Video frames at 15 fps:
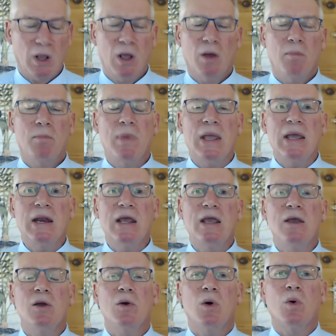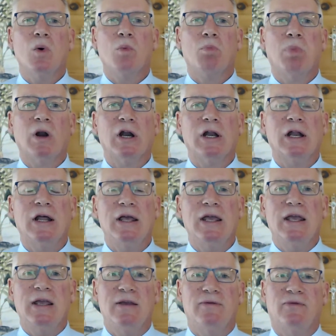Many
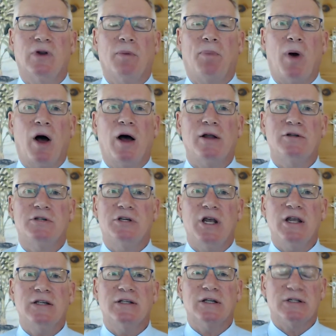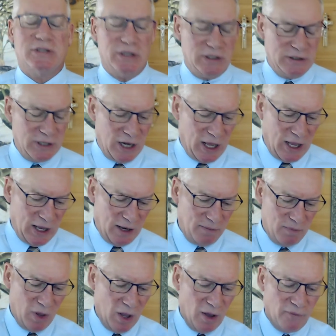believed upon Jesus' name
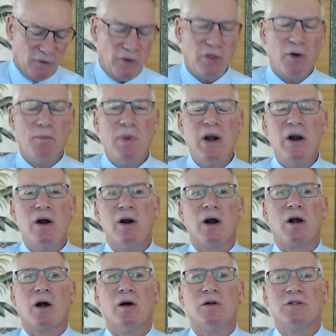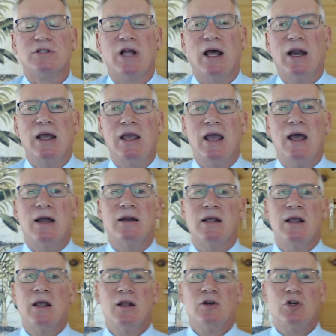for the miracles that he had
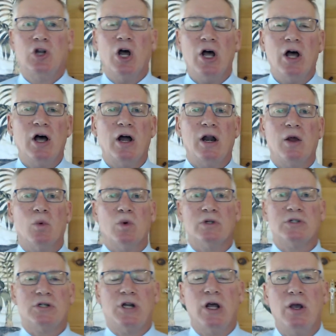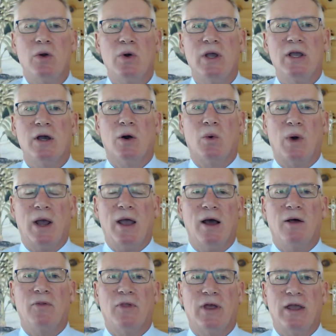done and was doing
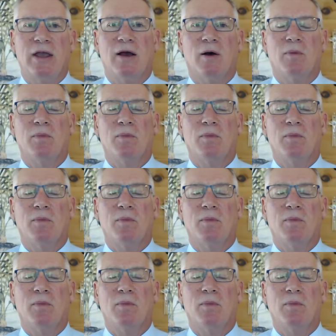around them.